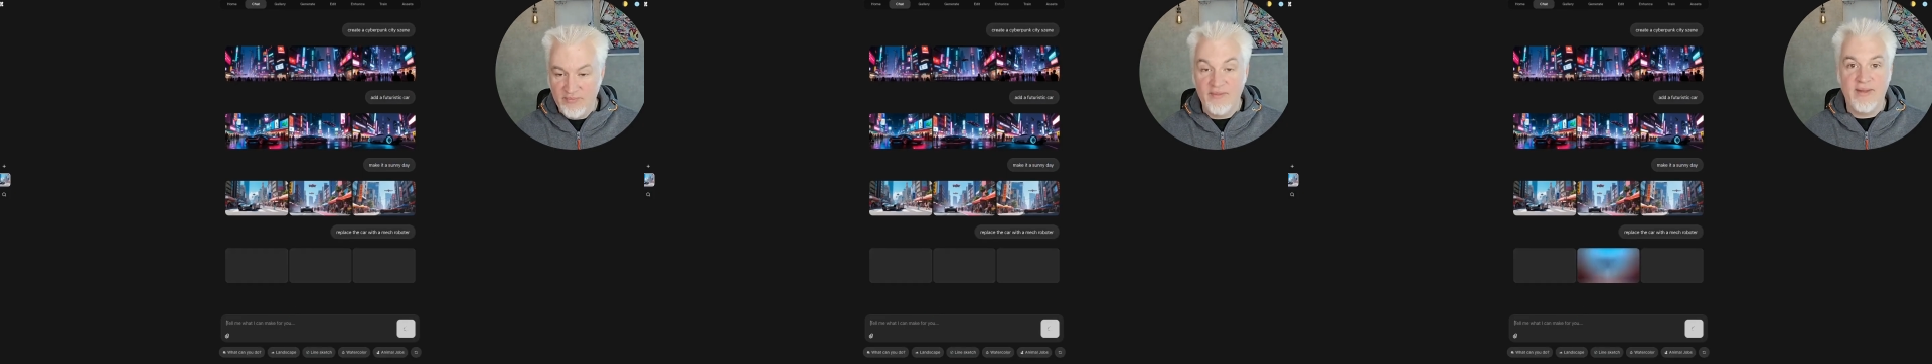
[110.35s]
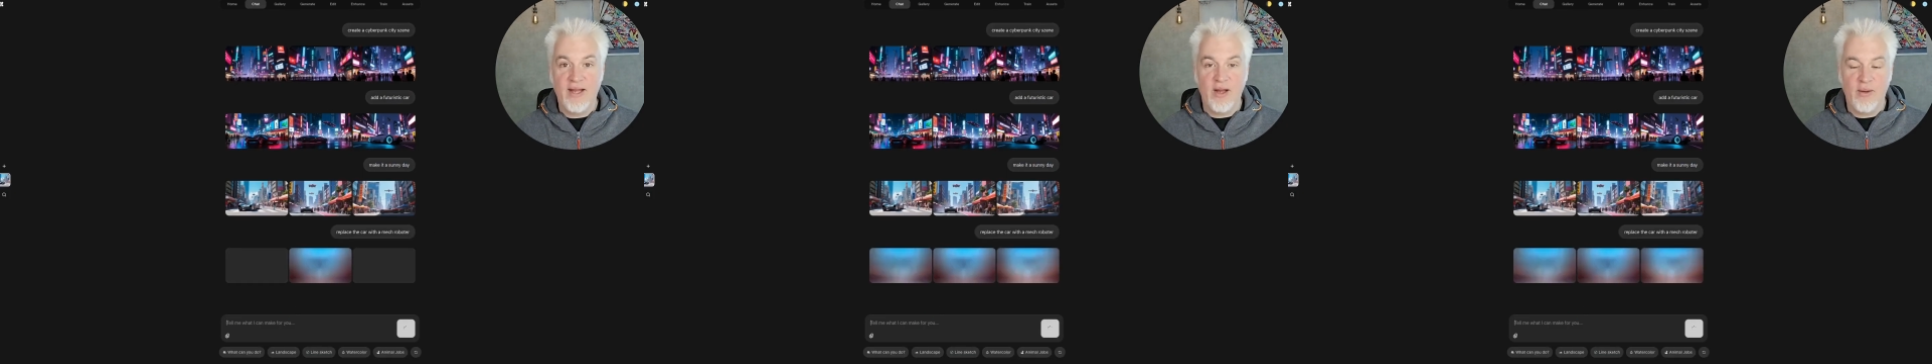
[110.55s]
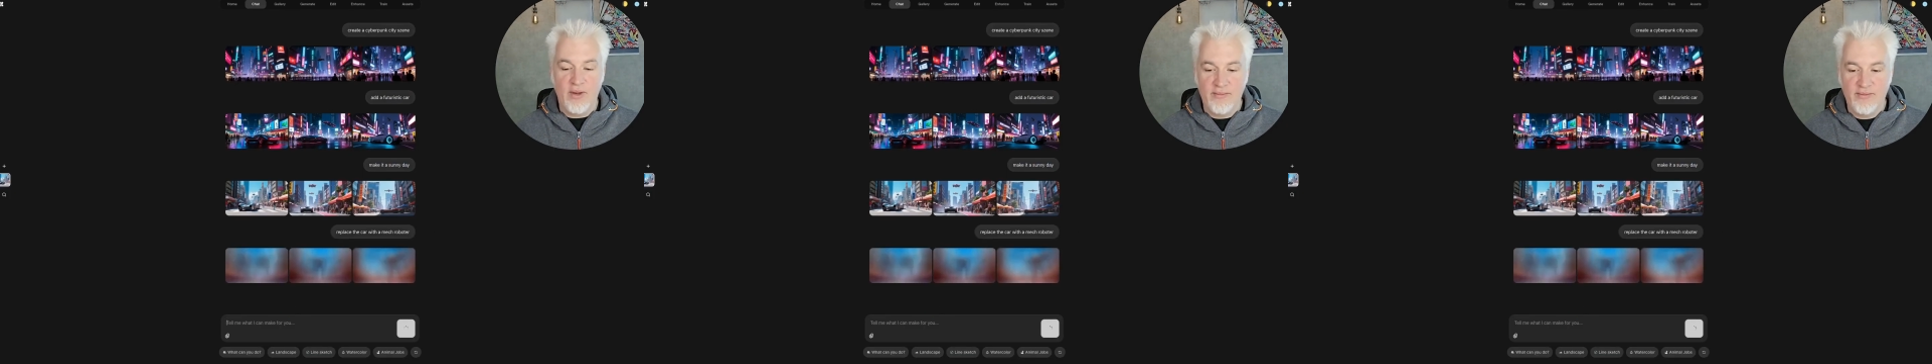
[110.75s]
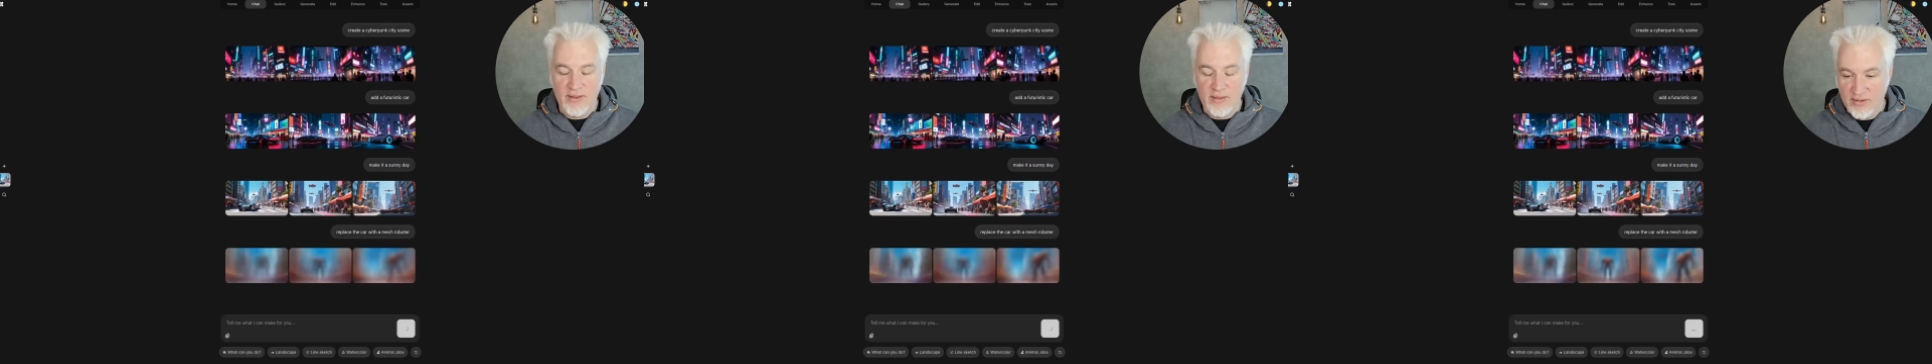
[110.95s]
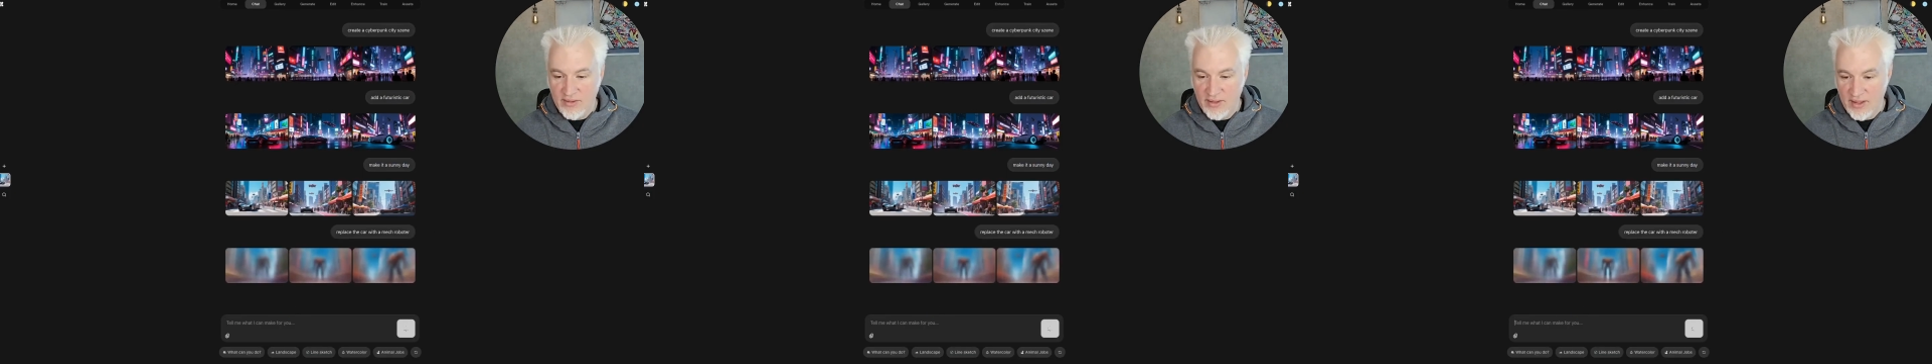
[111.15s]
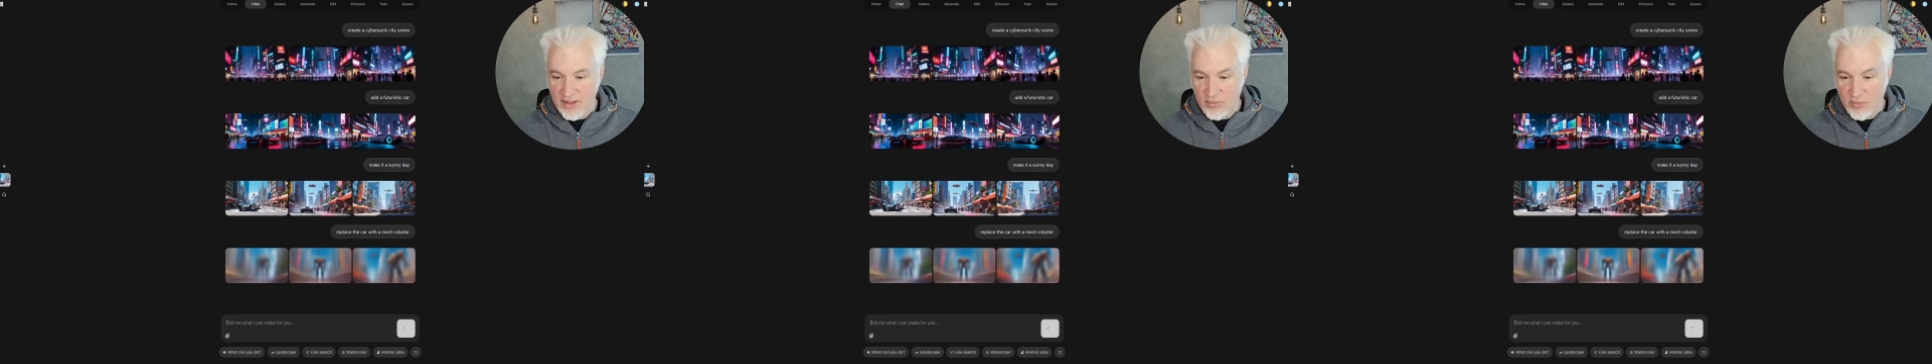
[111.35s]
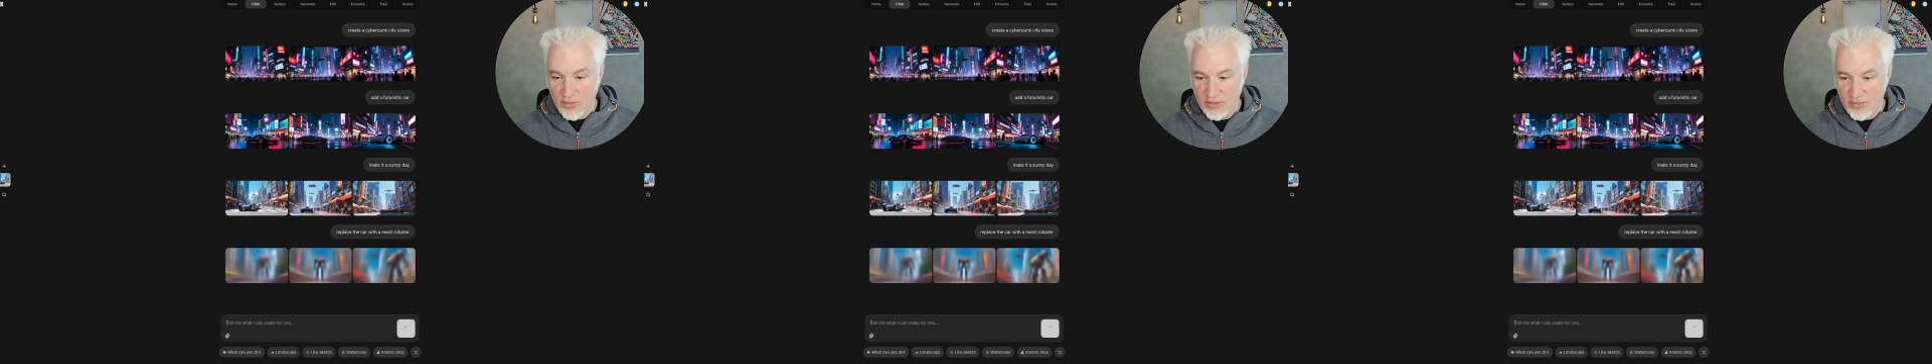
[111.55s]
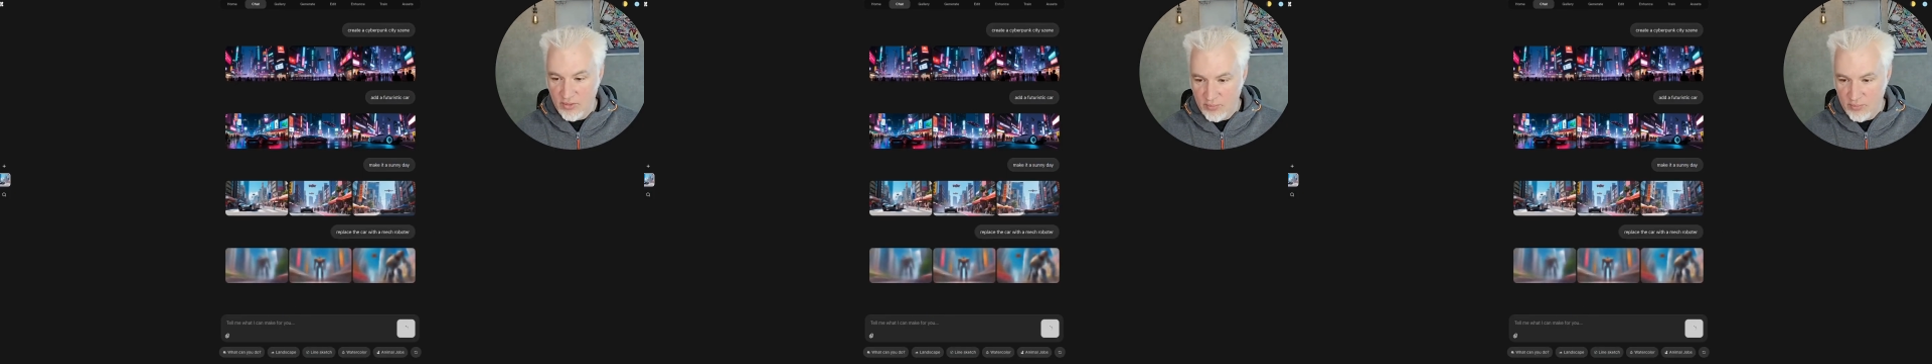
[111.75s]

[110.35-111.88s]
Now I've entered that I want to